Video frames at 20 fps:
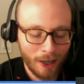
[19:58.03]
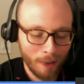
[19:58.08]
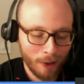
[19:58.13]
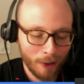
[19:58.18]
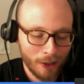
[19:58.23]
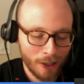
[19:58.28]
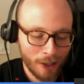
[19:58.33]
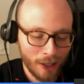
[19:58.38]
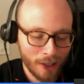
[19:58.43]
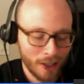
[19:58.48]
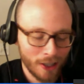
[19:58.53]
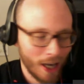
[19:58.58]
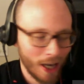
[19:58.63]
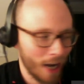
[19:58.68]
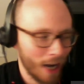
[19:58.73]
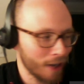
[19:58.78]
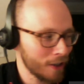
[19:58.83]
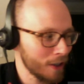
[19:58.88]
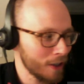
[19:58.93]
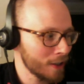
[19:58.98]
Martinez
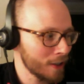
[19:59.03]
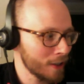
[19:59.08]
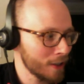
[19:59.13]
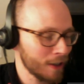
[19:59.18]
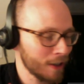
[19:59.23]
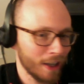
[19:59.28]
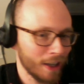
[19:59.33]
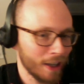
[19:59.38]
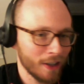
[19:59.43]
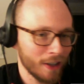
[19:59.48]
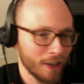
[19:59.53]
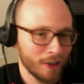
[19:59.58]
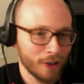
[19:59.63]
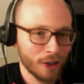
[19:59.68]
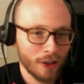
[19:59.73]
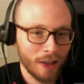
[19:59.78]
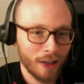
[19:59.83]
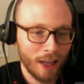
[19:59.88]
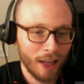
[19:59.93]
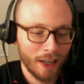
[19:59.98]
tactic, and
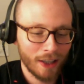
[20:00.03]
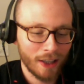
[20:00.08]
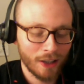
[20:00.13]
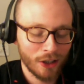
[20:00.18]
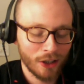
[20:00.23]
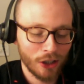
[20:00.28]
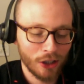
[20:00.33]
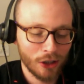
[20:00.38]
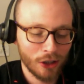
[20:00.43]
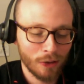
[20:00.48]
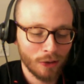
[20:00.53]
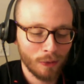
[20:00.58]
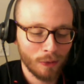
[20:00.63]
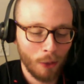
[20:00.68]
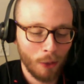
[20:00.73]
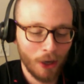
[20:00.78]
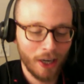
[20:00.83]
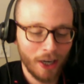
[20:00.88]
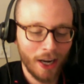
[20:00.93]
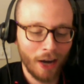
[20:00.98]
like just
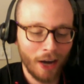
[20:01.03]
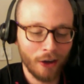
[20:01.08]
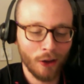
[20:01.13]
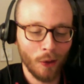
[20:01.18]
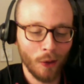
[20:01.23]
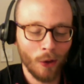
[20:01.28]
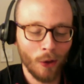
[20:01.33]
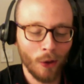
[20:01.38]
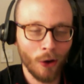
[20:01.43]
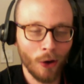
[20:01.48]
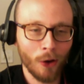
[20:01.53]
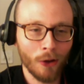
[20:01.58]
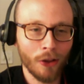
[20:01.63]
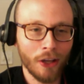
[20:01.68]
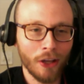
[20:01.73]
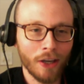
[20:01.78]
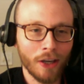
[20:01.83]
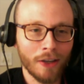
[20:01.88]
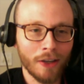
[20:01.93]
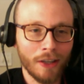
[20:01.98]
putting it out into the world
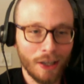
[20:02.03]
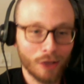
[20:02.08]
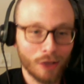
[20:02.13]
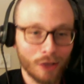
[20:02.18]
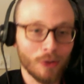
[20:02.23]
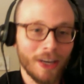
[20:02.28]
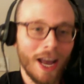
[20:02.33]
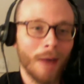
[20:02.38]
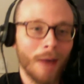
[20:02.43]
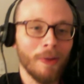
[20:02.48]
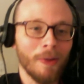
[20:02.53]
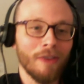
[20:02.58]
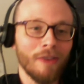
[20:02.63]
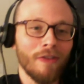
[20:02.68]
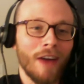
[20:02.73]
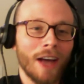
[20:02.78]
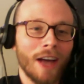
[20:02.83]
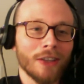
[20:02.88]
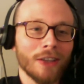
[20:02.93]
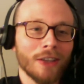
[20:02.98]
that he's rehabbing
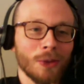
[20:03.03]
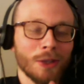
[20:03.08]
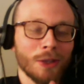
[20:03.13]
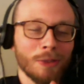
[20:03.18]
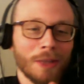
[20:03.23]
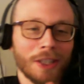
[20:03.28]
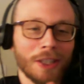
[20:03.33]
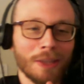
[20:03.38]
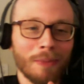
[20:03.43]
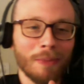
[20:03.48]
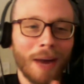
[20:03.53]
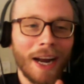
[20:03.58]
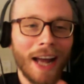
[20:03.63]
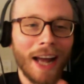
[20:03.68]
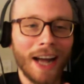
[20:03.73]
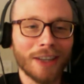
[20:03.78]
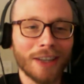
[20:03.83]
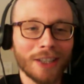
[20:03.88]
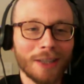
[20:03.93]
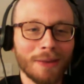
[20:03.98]
faster, which means it might
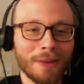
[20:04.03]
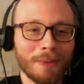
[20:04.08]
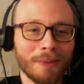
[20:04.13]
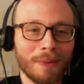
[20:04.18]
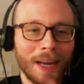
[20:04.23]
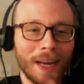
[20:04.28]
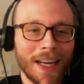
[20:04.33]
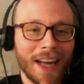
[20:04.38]
actually make it